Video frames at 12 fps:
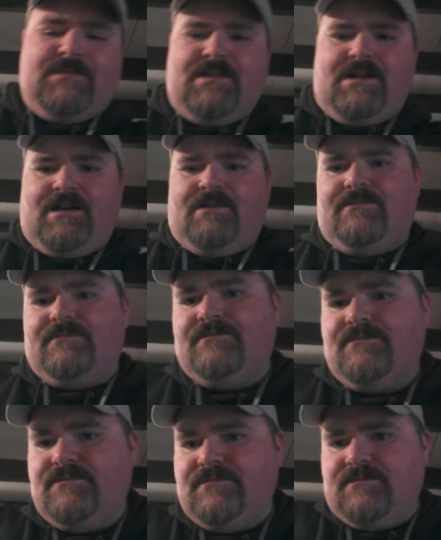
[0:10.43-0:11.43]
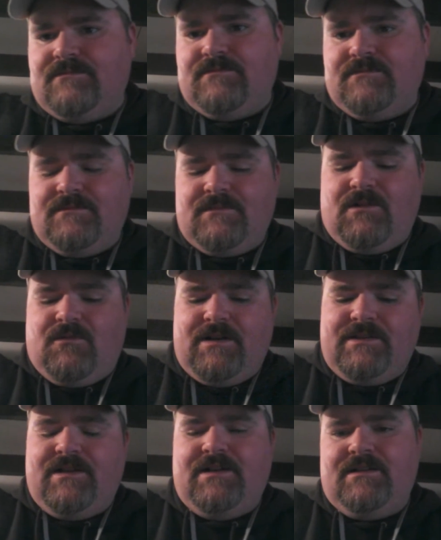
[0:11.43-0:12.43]
one
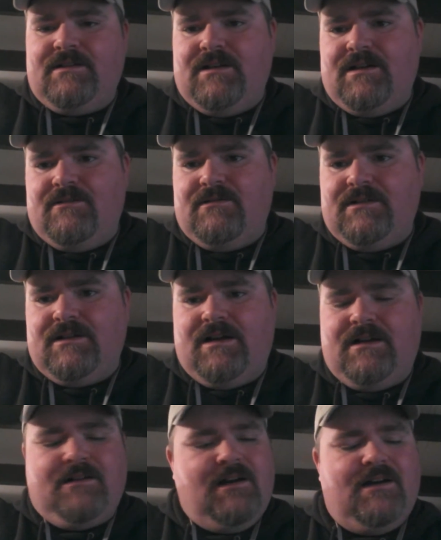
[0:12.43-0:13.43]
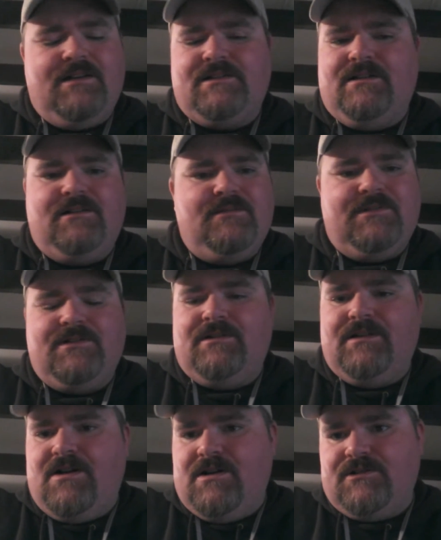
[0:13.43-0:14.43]
thing that guys, and I'm gonna be
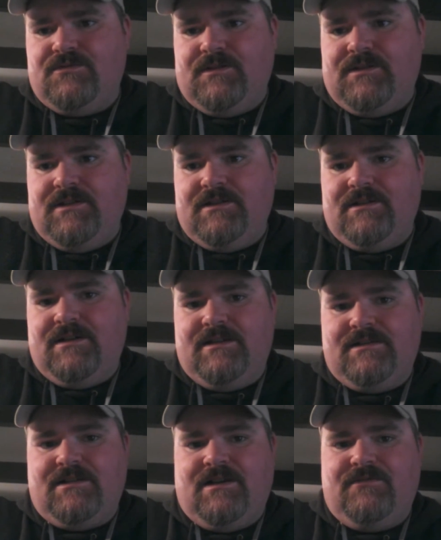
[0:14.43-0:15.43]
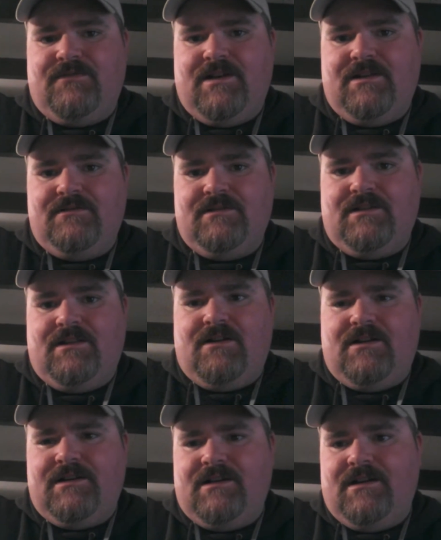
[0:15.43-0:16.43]
totally honest with you, is I found a
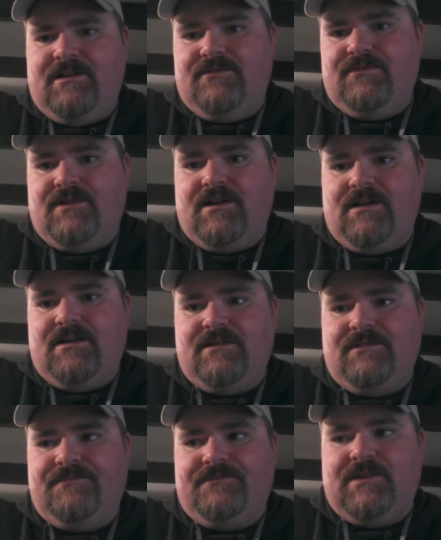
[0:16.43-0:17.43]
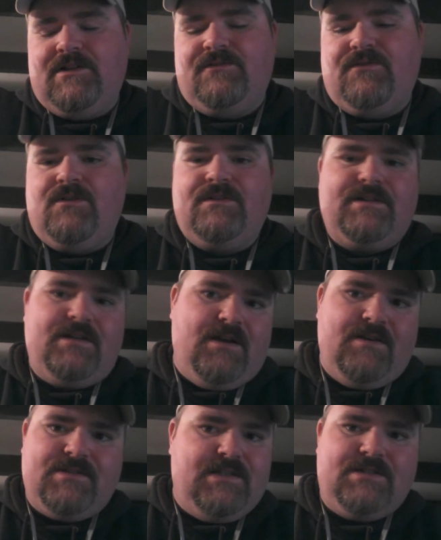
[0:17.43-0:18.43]
lot of knife, folding
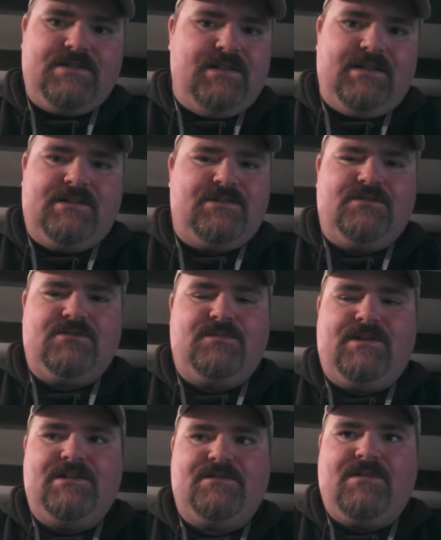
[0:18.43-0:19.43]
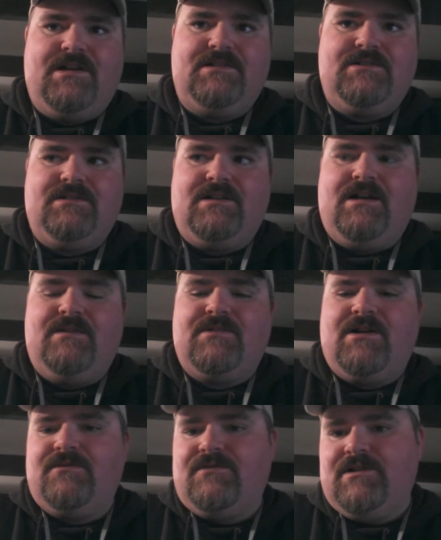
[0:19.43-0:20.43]
knives. They just didn't interest me as much.
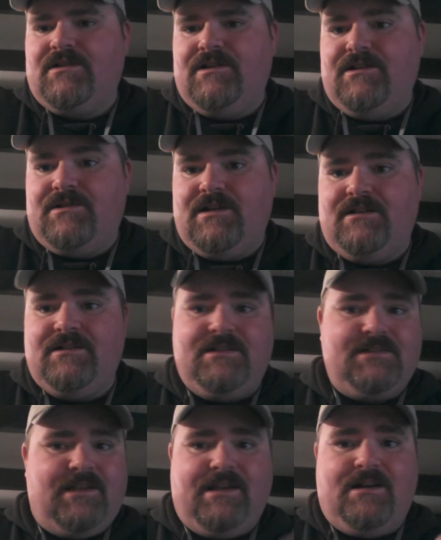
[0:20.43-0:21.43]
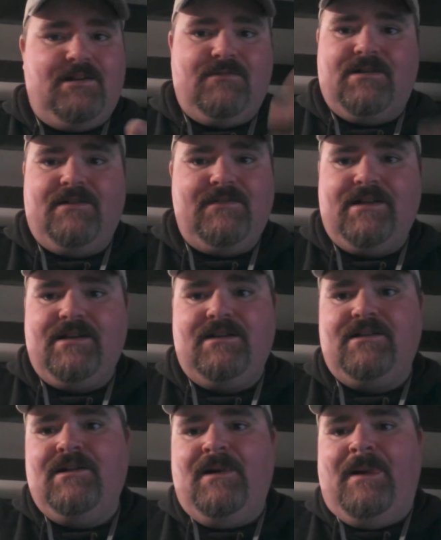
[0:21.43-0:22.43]
Not for their utility, because I carry one every day.